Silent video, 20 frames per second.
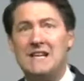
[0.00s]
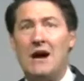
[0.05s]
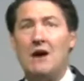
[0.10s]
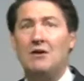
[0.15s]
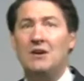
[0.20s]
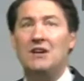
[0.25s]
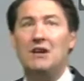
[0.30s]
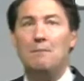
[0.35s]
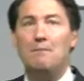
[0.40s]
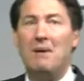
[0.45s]

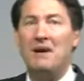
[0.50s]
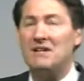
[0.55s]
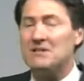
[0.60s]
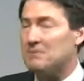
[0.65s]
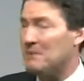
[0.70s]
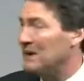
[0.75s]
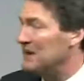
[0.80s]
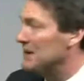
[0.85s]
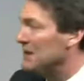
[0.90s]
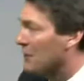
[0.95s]
down in the
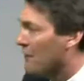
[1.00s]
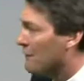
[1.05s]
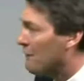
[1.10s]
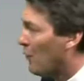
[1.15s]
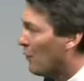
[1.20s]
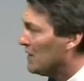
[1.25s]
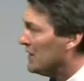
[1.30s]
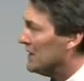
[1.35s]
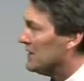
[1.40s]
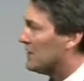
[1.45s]
basement near
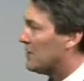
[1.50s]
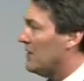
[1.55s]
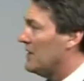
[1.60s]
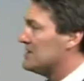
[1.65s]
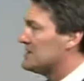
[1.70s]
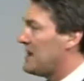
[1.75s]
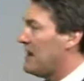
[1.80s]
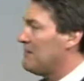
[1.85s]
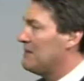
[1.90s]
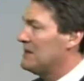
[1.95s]
40
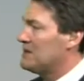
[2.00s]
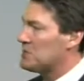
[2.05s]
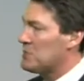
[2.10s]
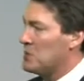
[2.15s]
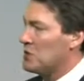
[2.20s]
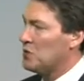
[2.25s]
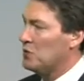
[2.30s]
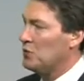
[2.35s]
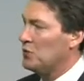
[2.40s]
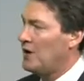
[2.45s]
degrees. That means
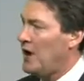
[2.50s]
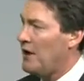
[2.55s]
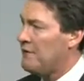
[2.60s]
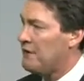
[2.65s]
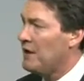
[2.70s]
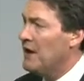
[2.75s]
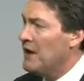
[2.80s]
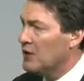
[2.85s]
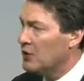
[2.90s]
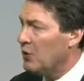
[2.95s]
we'll cool
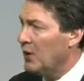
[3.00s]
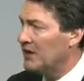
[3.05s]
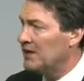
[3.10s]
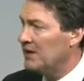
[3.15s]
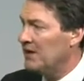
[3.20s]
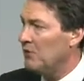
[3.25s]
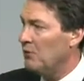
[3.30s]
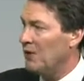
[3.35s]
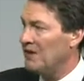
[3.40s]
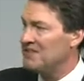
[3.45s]
off
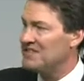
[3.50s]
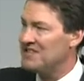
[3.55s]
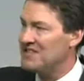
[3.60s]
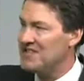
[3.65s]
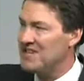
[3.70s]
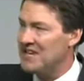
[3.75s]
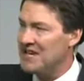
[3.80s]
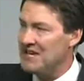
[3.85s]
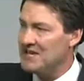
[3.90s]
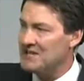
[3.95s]
quickly once
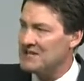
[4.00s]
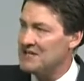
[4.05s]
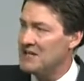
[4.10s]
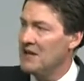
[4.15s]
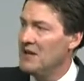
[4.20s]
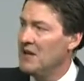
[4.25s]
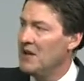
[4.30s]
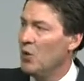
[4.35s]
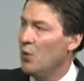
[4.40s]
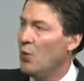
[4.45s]
these
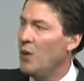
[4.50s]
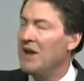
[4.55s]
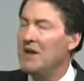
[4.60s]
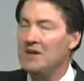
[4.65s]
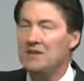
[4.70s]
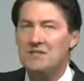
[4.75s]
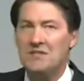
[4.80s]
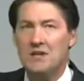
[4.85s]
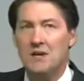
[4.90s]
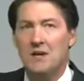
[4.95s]

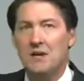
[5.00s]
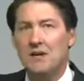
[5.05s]
winds